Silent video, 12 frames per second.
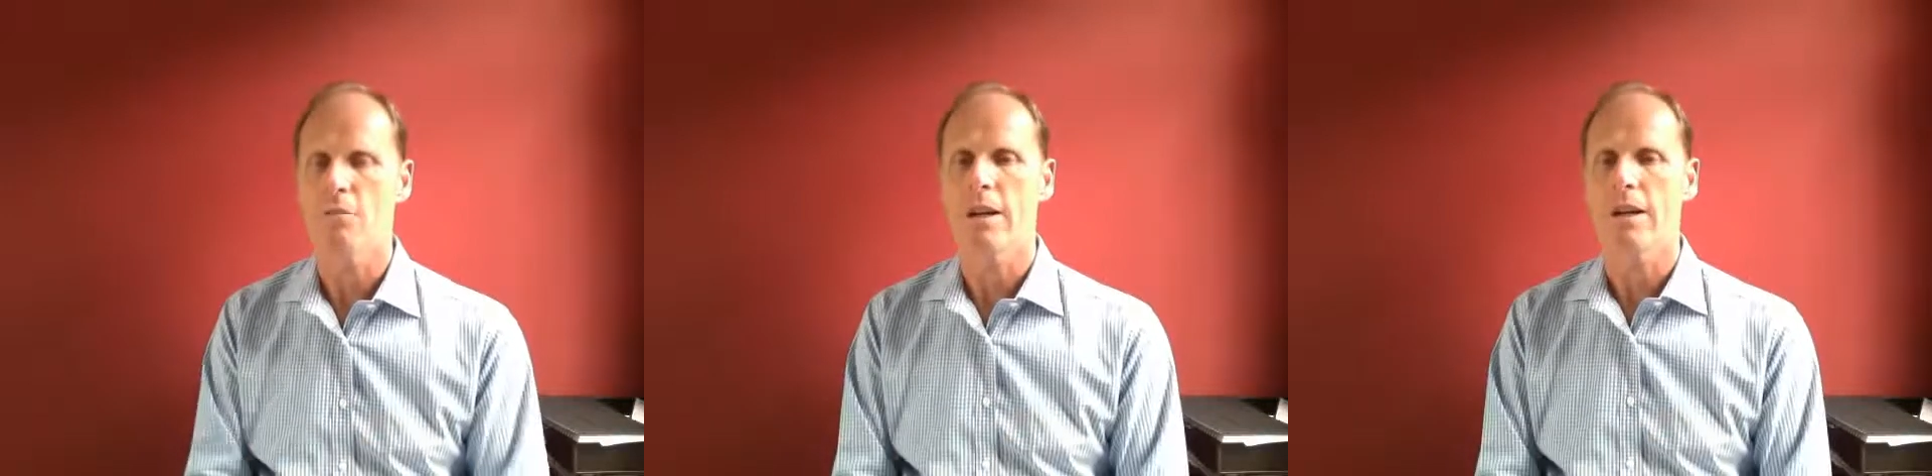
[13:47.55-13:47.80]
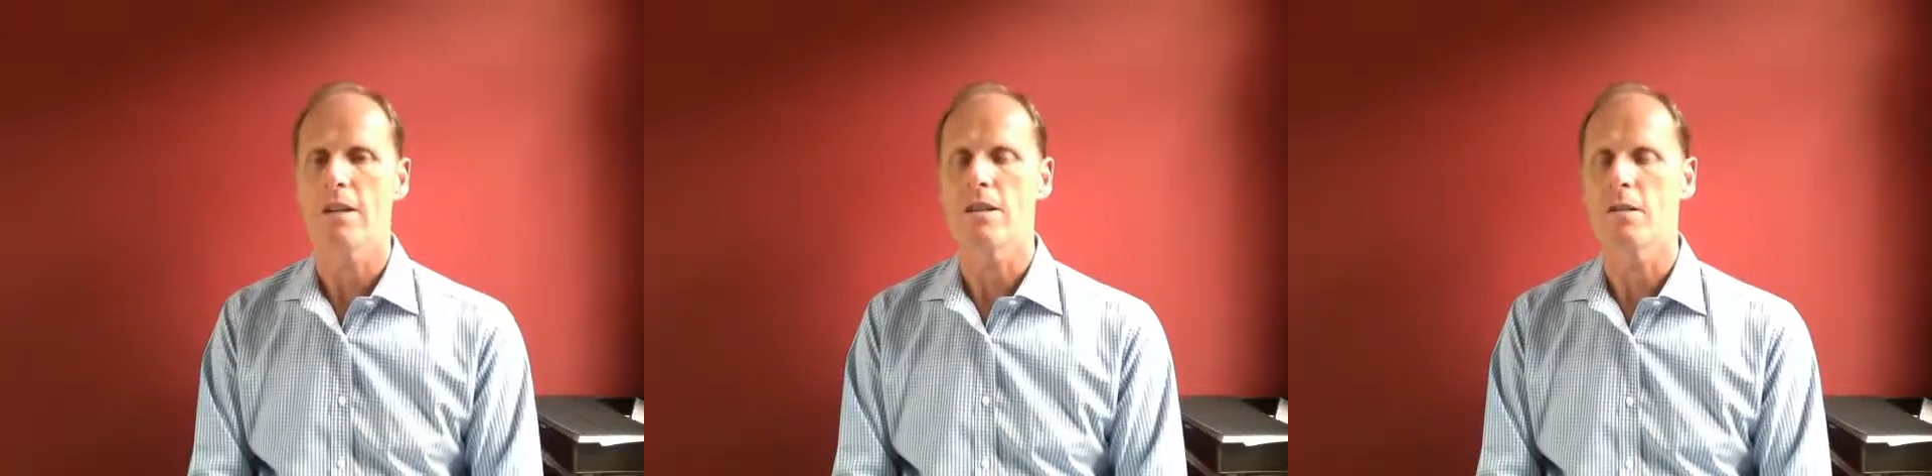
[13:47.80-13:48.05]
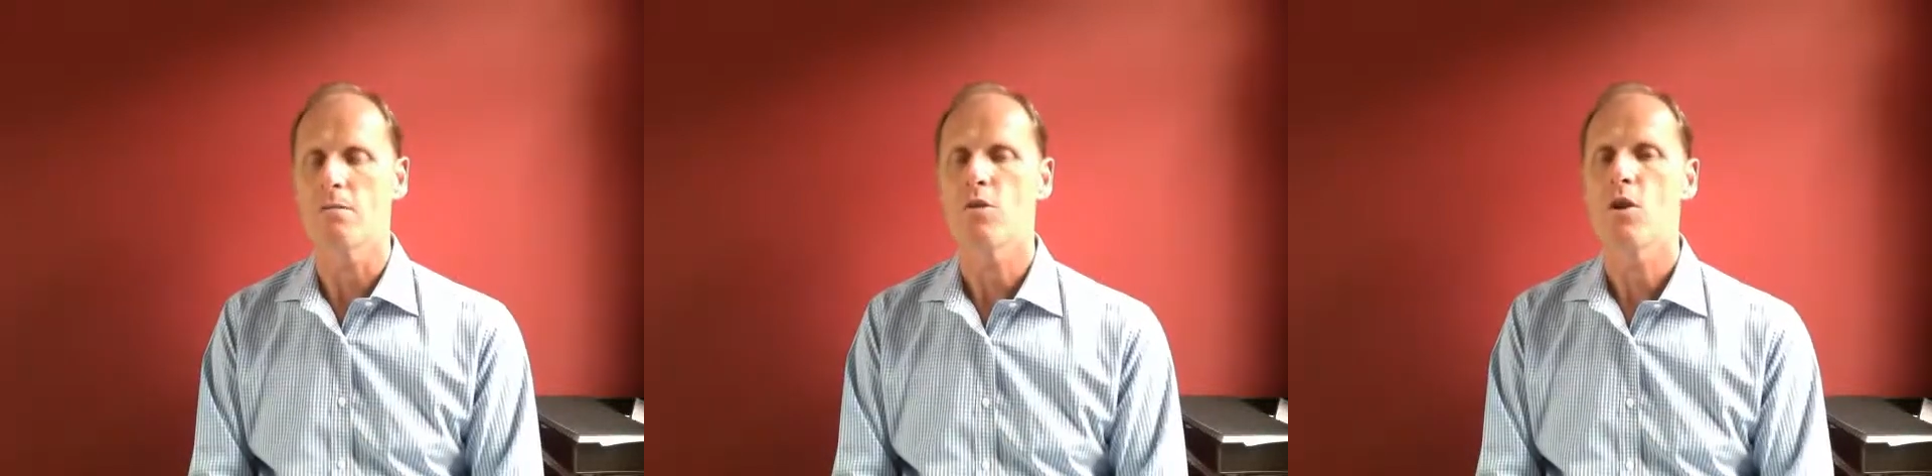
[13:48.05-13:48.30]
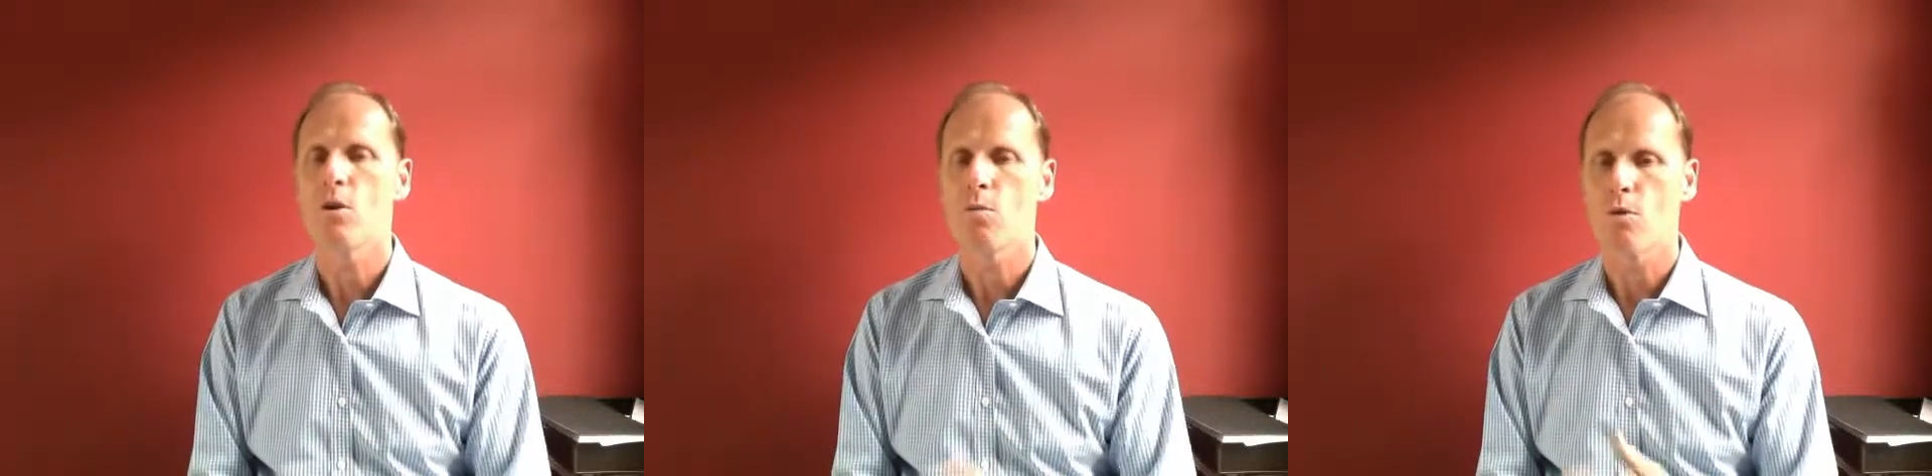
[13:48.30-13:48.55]

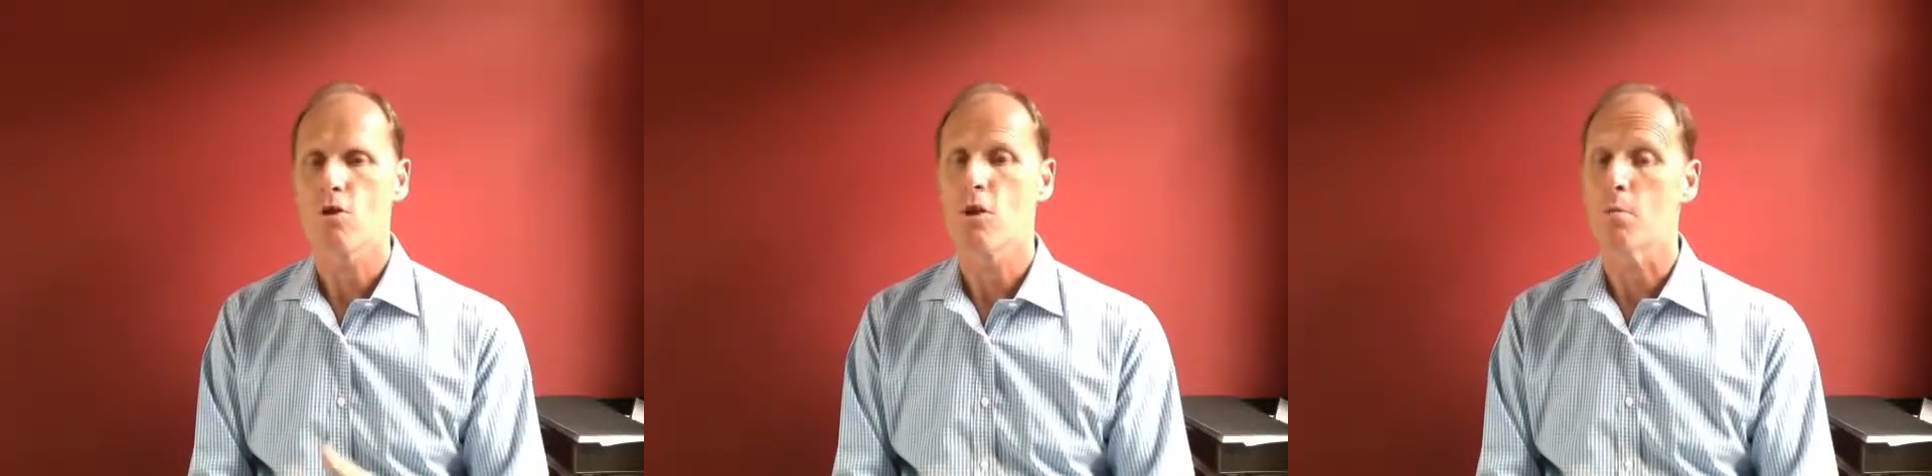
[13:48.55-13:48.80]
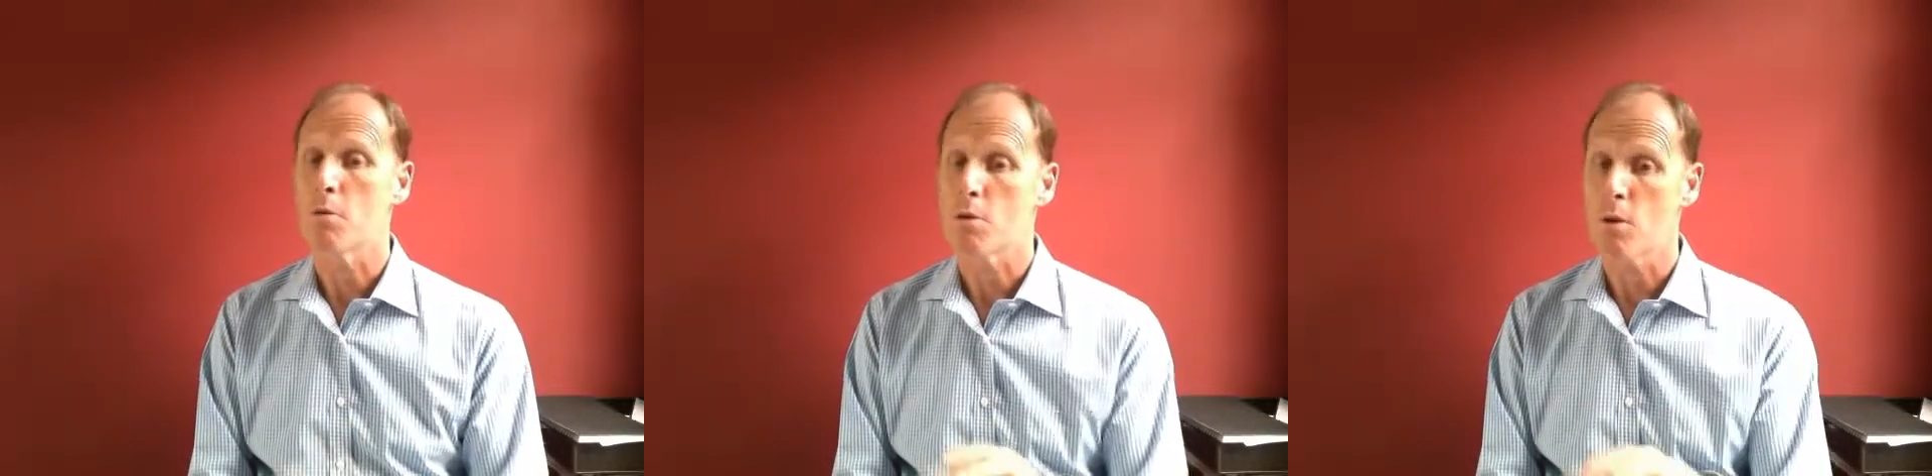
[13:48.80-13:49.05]
mechanisms will stop you.